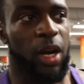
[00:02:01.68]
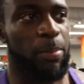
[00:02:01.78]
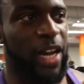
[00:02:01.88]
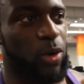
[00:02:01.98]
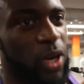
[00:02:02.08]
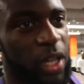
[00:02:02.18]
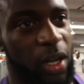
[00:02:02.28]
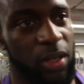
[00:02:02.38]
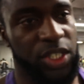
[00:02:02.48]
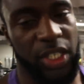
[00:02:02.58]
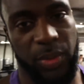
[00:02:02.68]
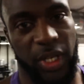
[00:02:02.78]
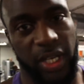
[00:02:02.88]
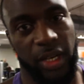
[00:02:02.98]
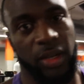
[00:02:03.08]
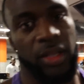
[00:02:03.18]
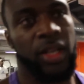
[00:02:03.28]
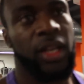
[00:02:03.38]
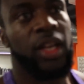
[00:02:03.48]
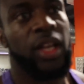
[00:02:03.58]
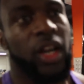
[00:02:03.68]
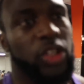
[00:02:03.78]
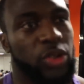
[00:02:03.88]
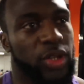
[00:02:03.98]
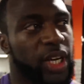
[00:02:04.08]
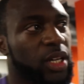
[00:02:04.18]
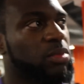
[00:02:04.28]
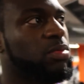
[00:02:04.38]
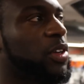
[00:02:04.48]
a back workout, chest workout, I'll do that.